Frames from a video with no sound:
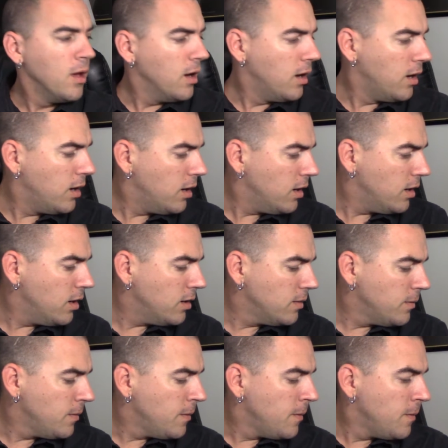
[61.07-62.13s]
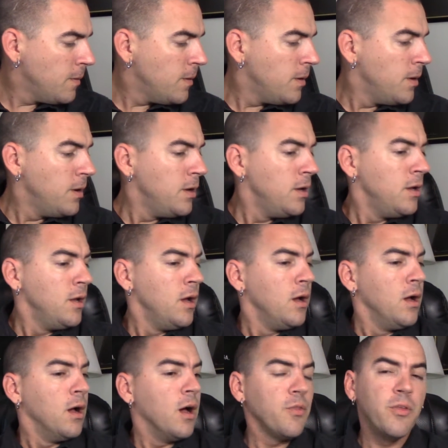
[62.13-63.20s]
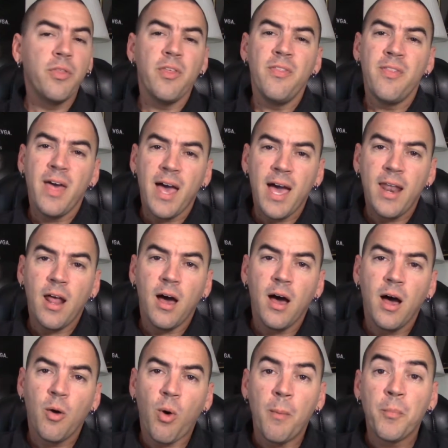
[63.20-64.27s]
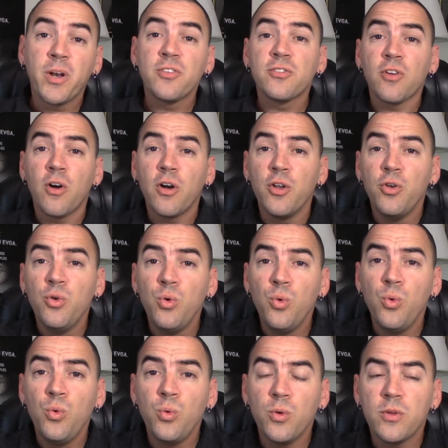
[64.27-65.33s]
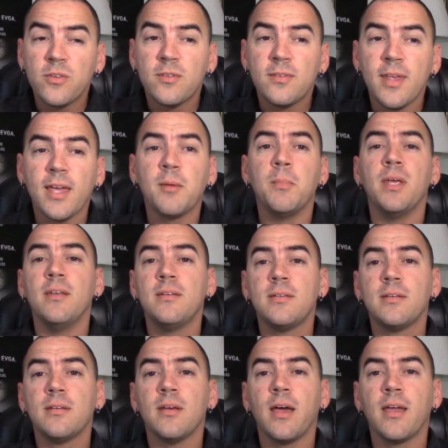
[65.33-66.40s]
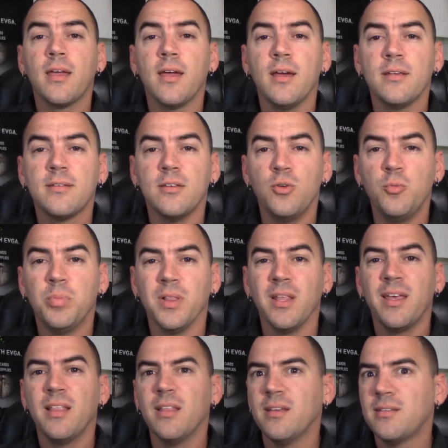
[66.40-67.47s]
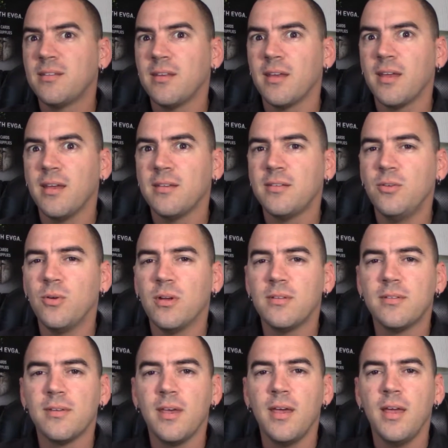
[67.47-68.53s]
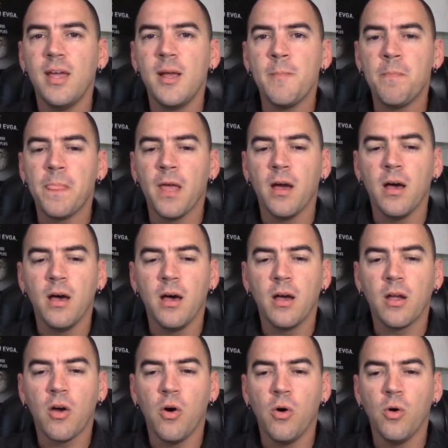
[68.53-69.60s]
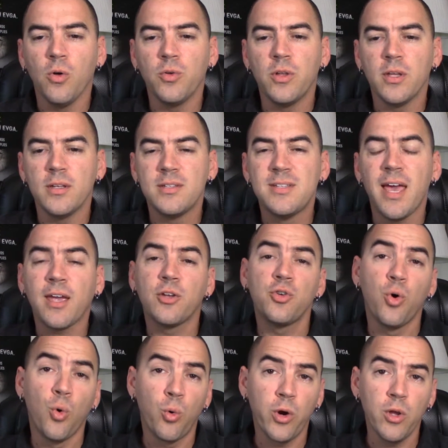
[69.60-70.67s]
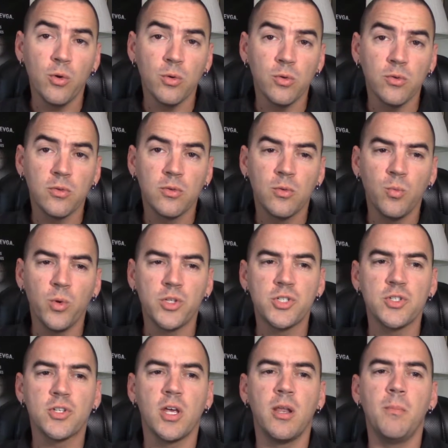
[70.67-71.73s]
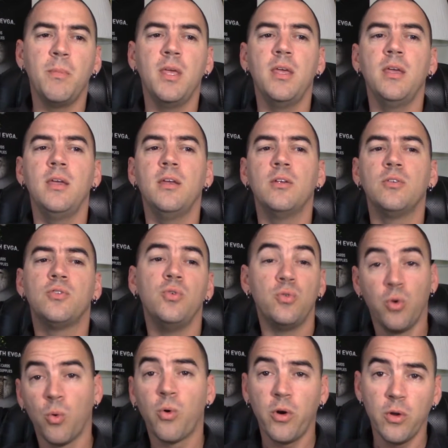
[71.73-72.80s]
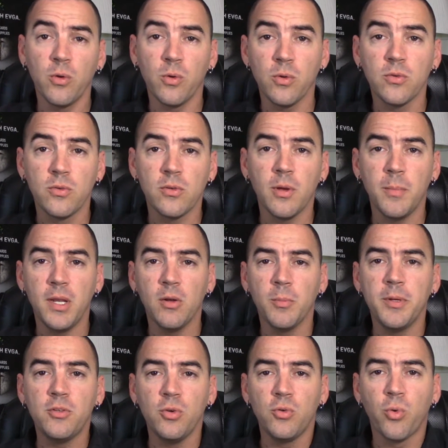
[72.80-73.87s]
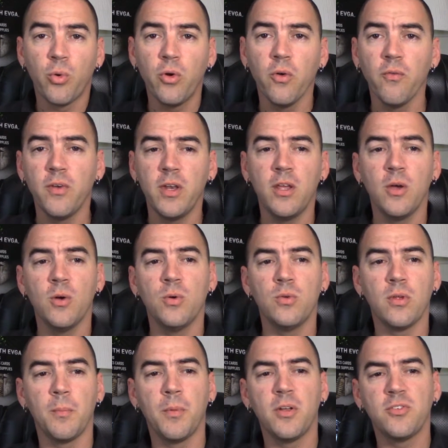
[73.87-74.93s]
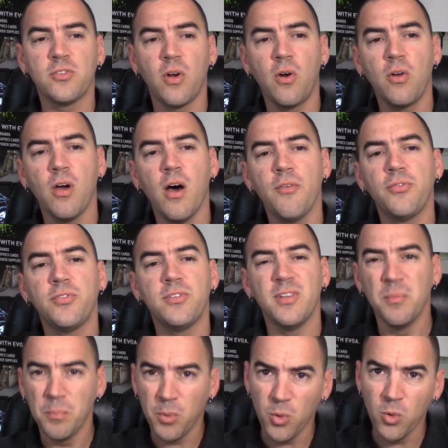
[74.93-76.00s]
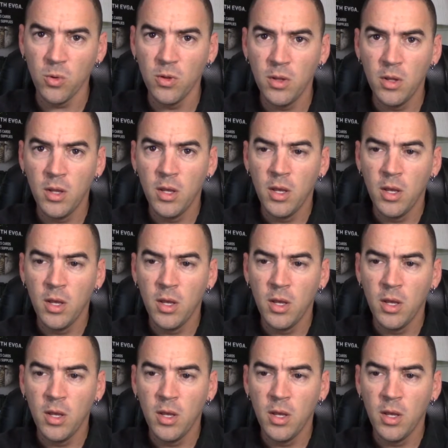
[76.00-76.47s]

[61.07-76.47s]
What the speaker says: Other than that, I'm going to start a new segment, I guess, a new playlist, I guess you could say, called Tektorials, which is going to be tutorials. I mean, it'll be tutorial videos. I'm going to start off simple.